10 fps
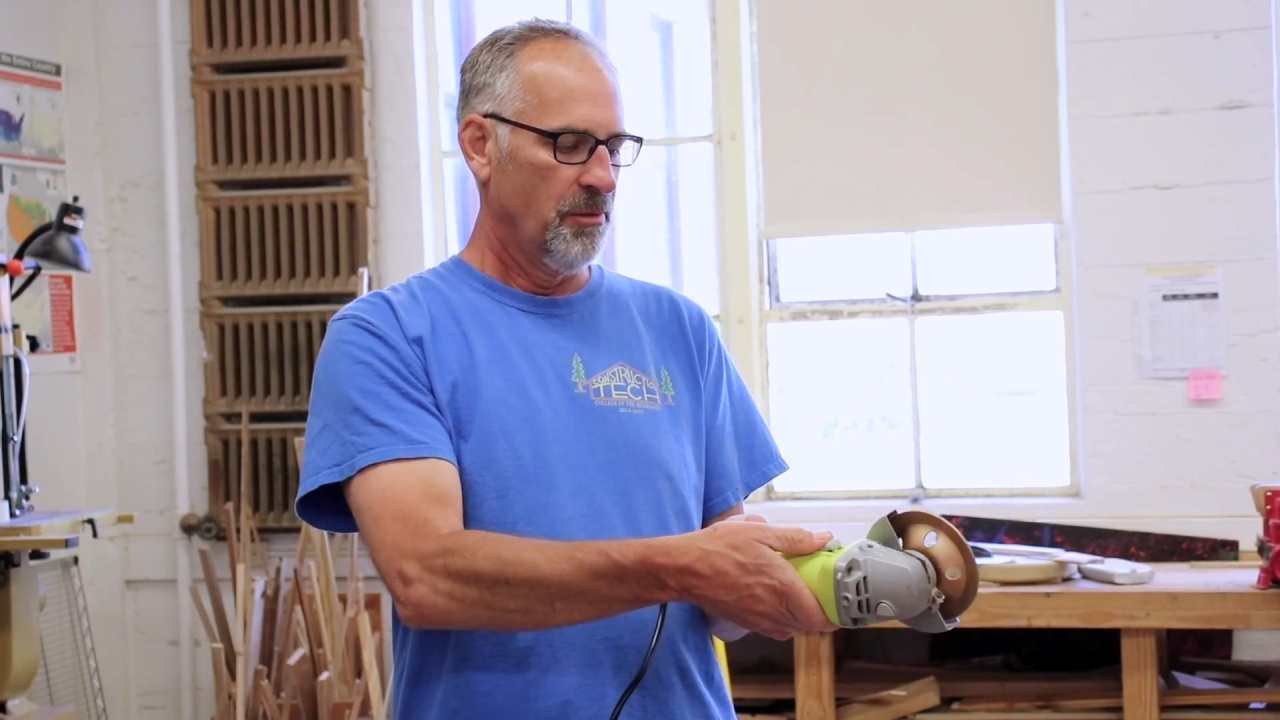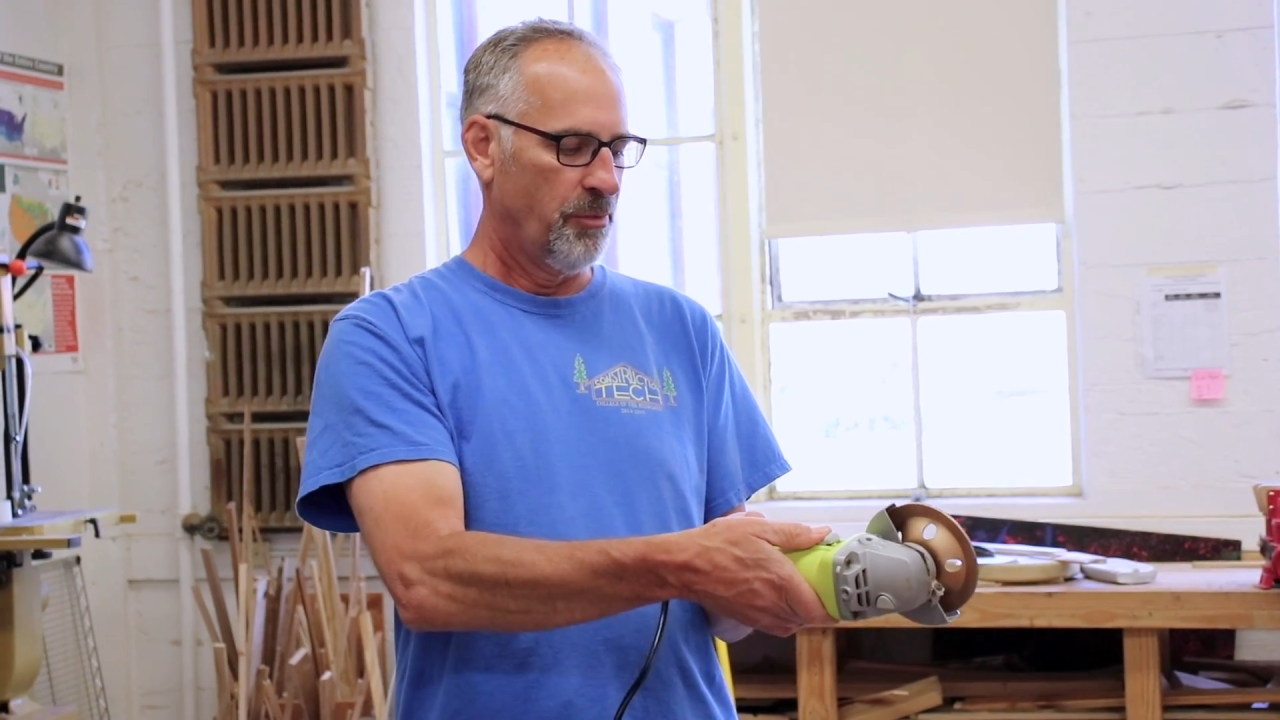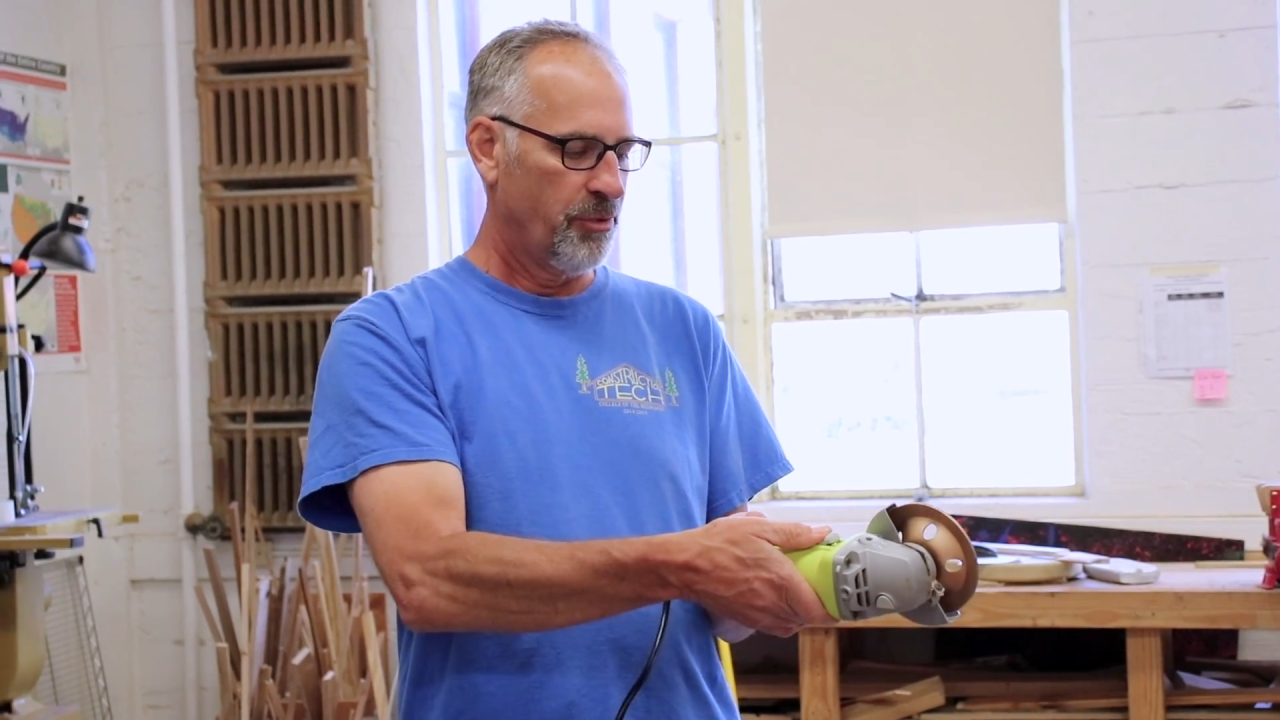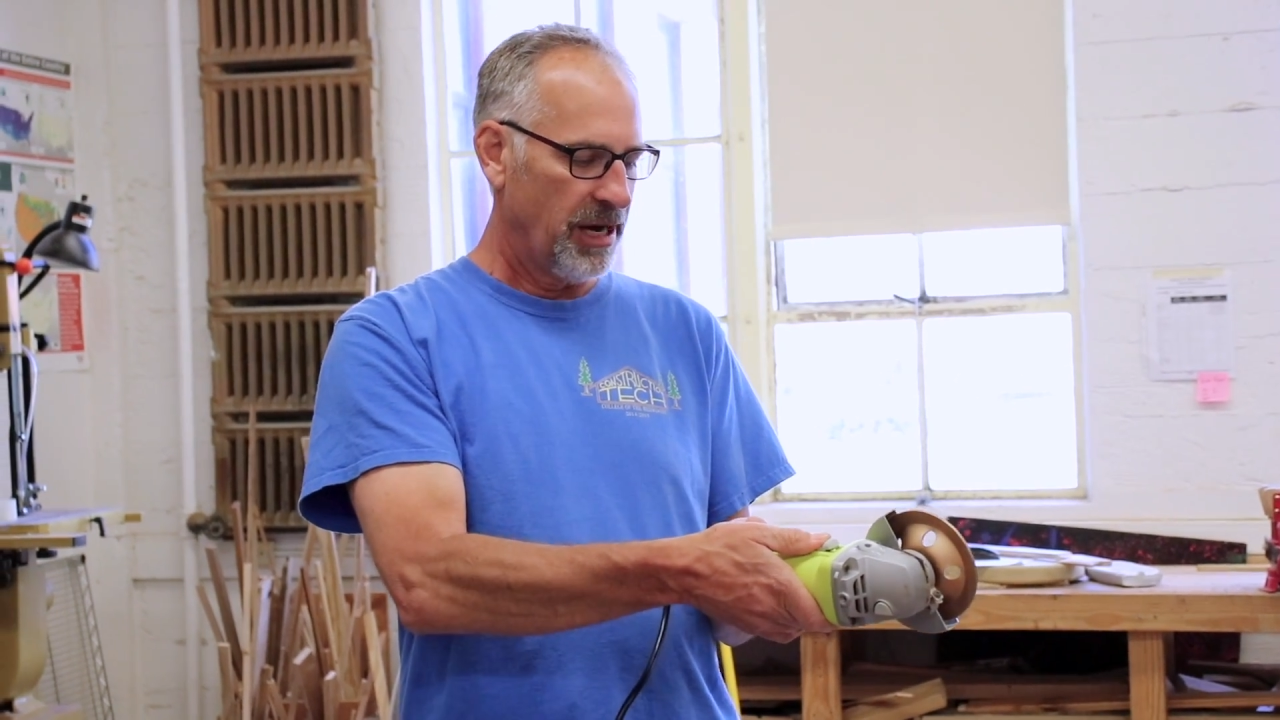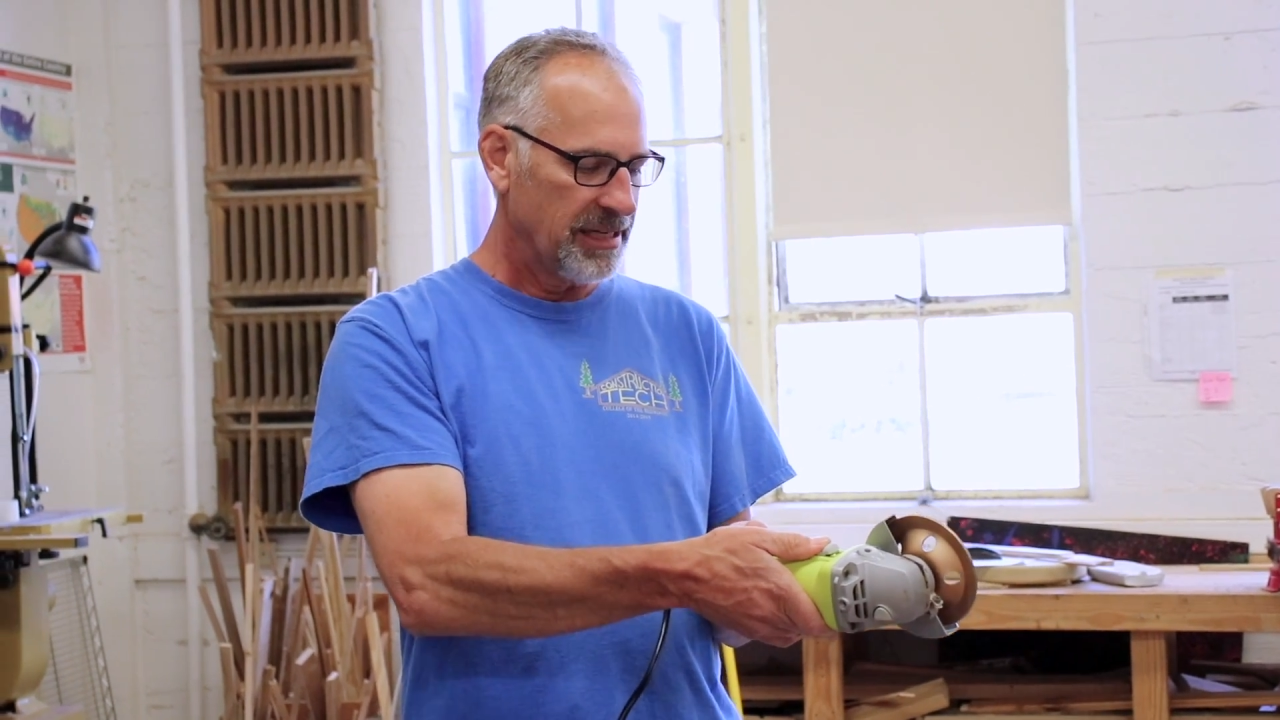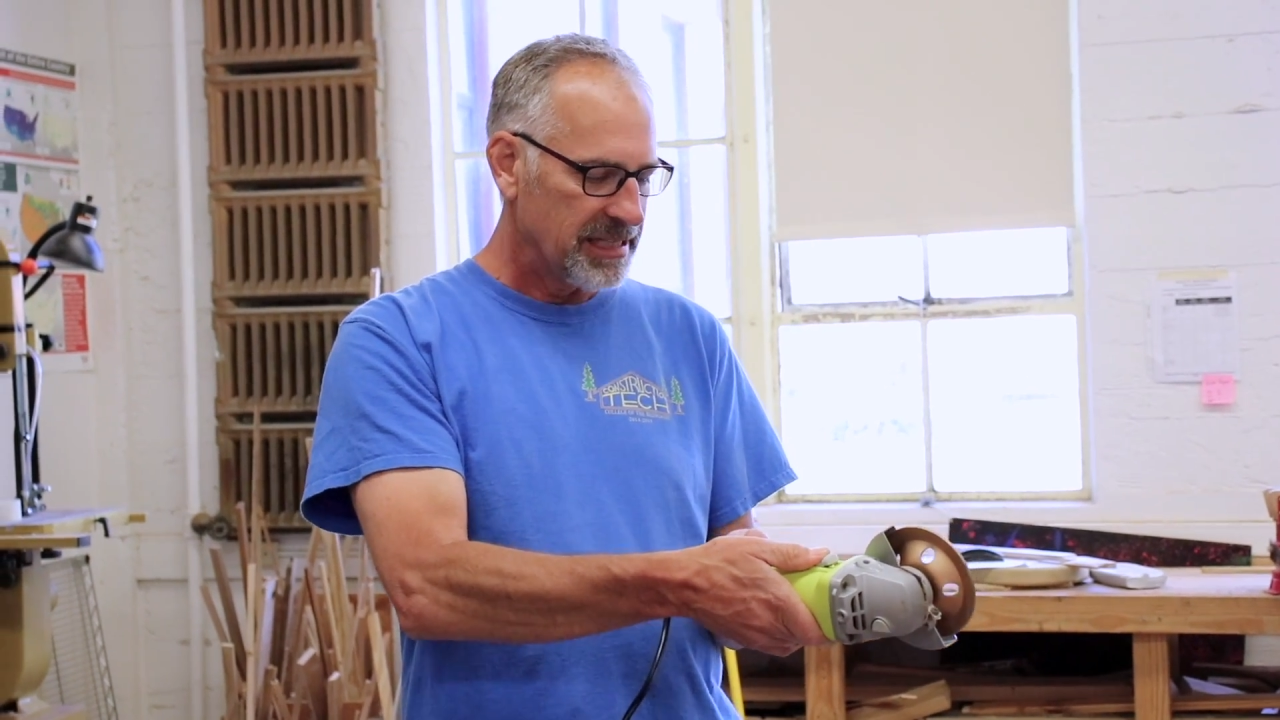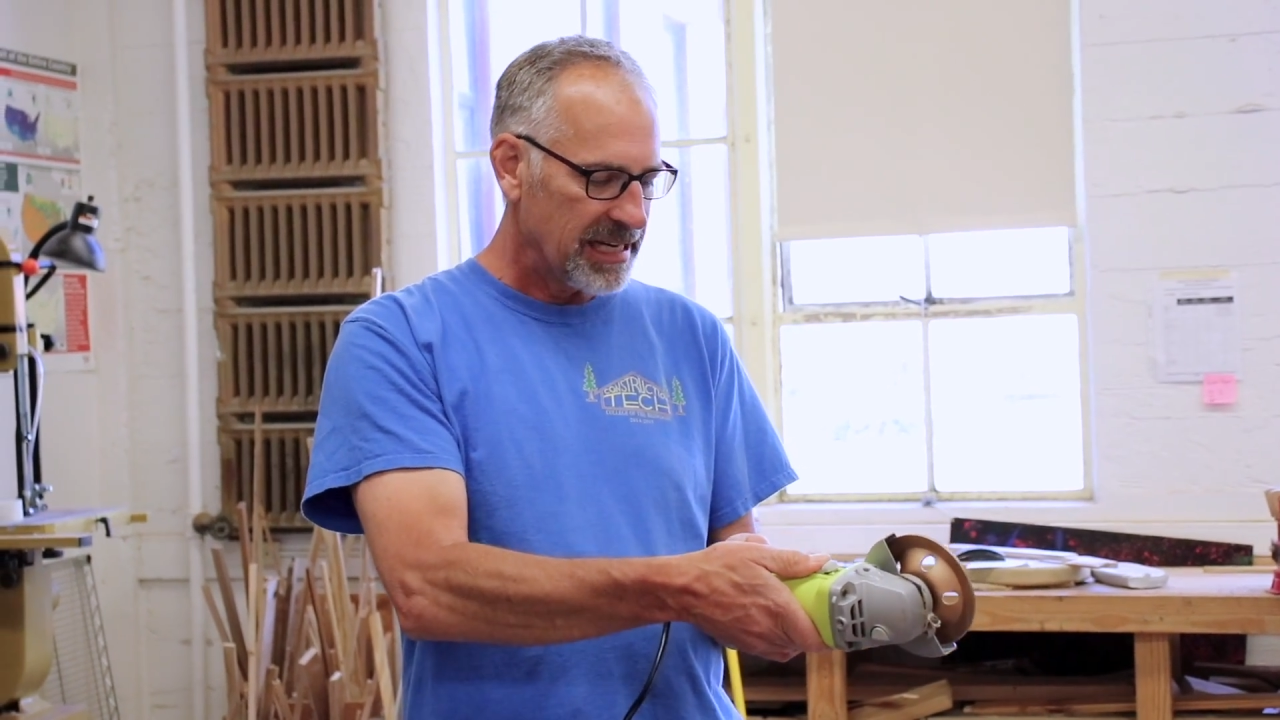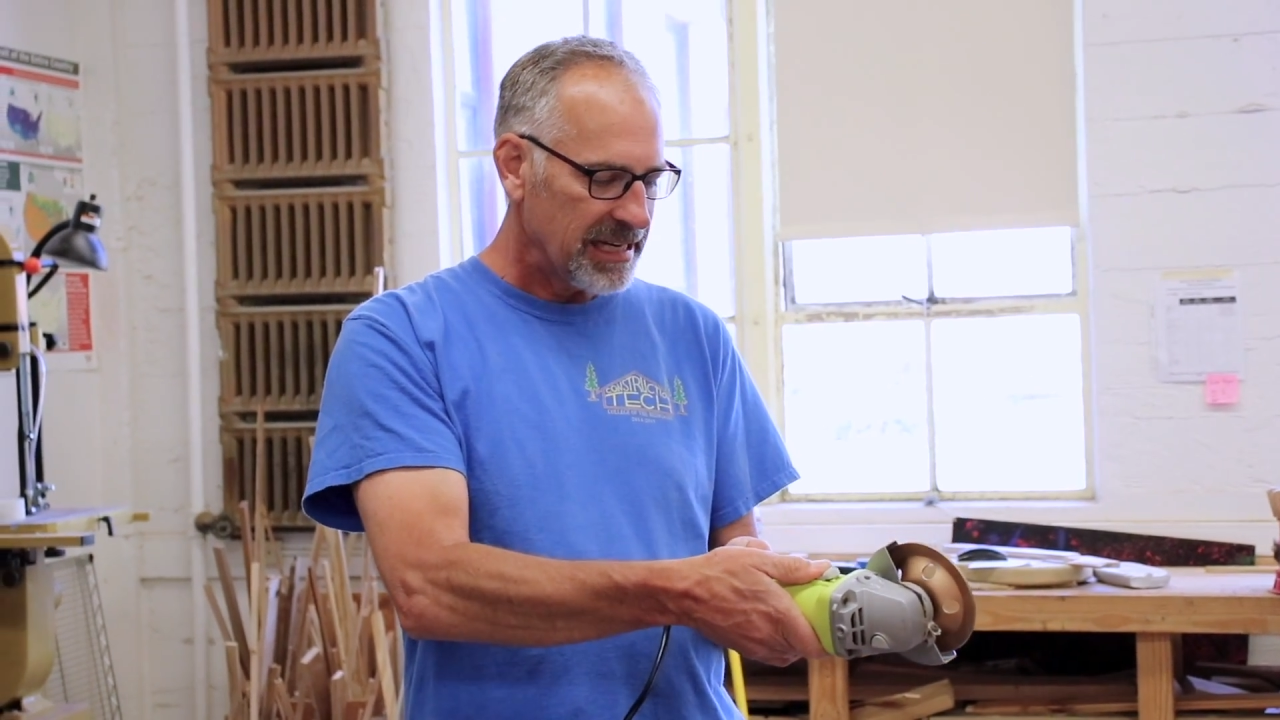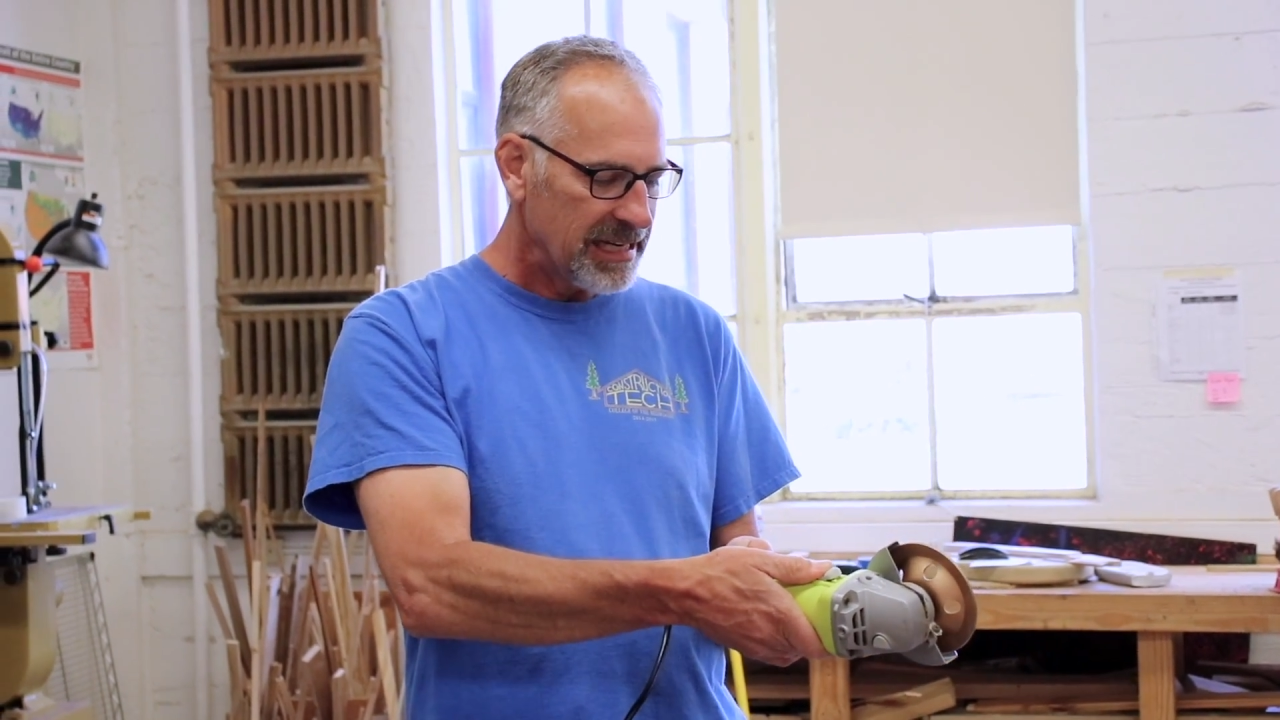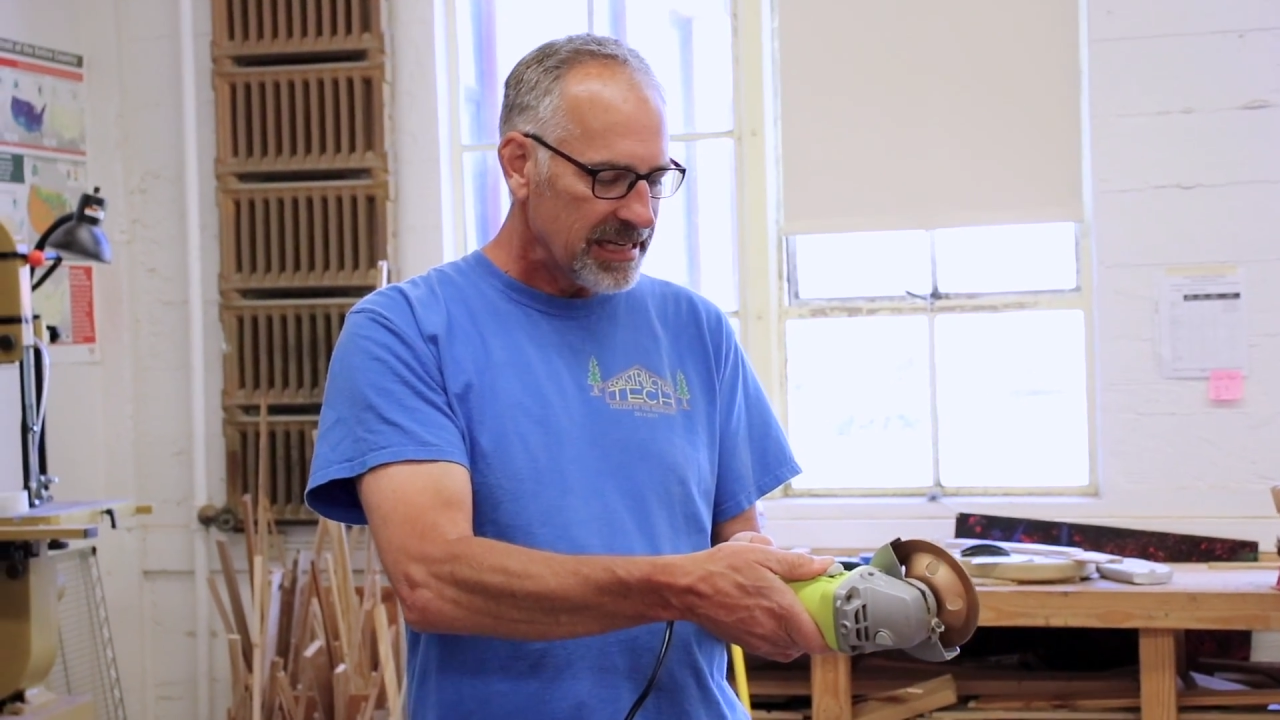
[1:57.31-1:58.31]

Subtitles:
press it